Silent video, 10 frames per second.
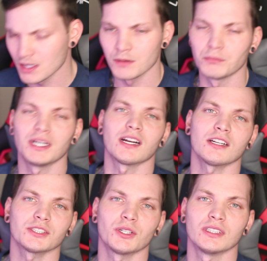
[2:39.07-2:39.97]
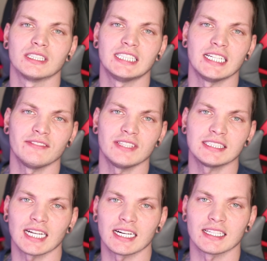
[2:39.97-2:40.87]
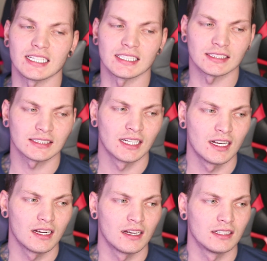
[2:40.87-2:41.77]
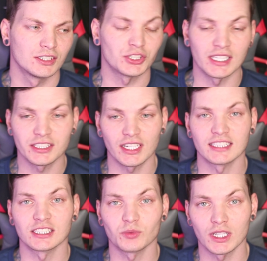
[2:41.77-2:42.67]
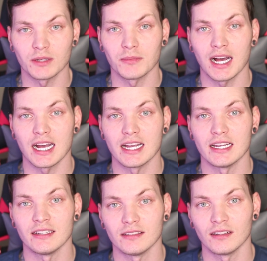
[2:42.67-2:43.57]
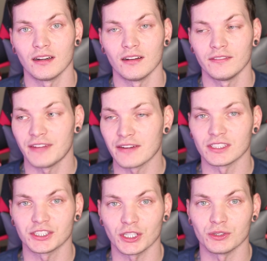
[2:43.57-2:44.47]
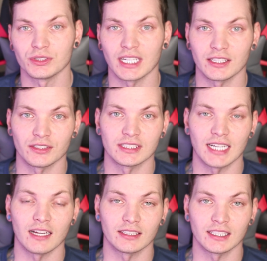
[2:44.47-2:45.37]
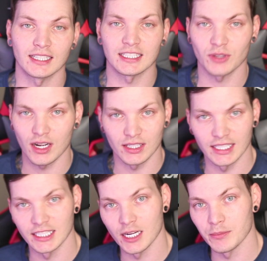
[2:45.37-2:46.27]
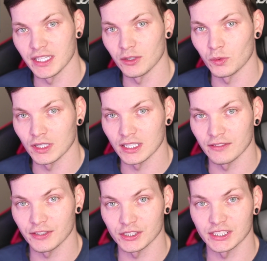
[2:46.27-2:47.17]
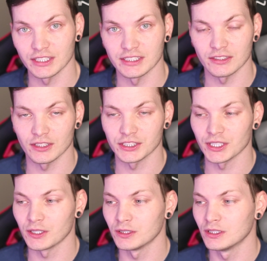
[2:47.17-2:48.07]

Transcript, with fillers: But also on the T V side of things, Stranger Things is one of my favorite shows that there is out there. That's why I ended up being one of the first series on the show.